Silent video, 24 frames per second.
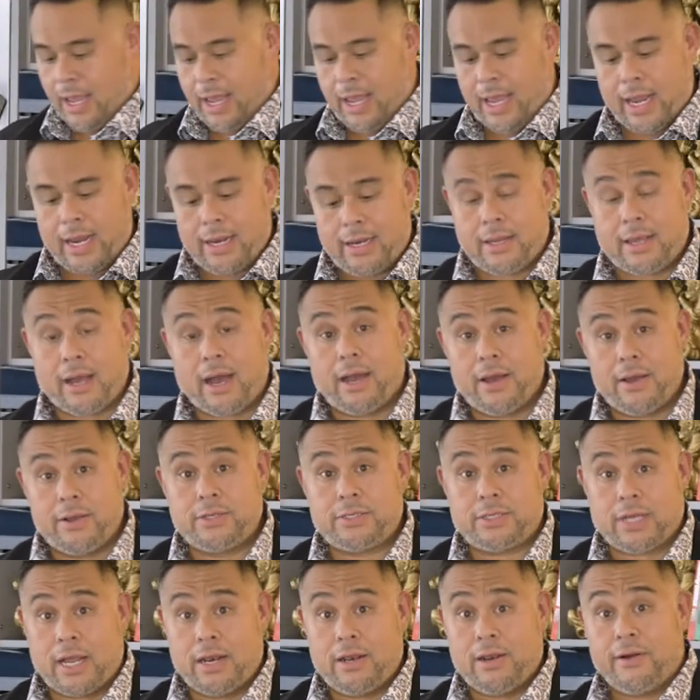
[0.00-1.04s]
In
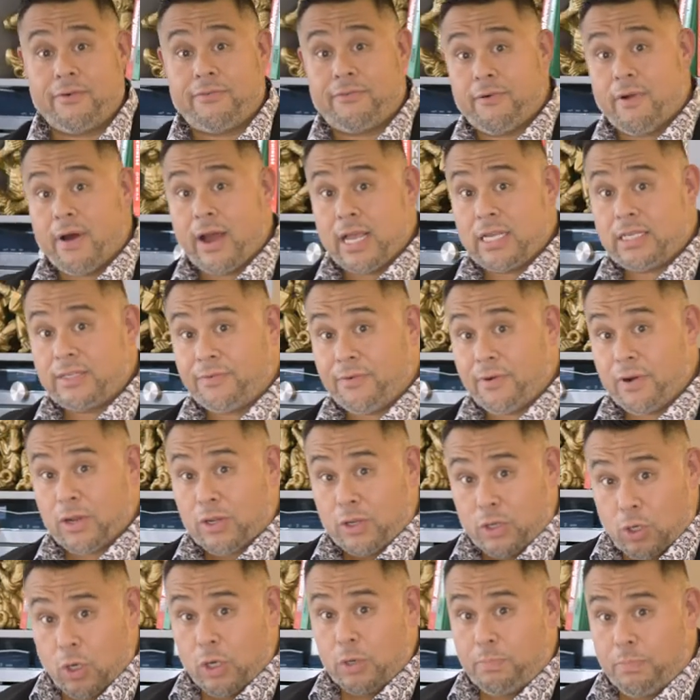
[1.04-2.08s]
goes enough rice for a
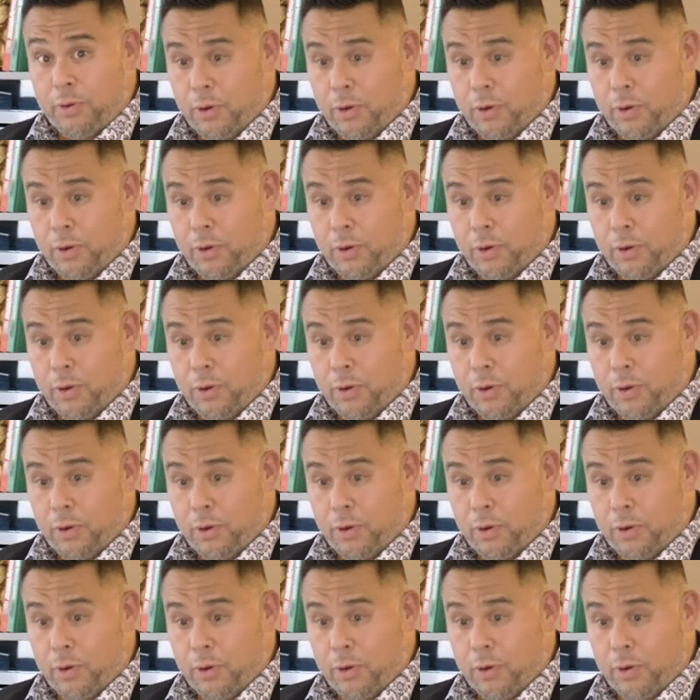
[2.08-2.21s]
good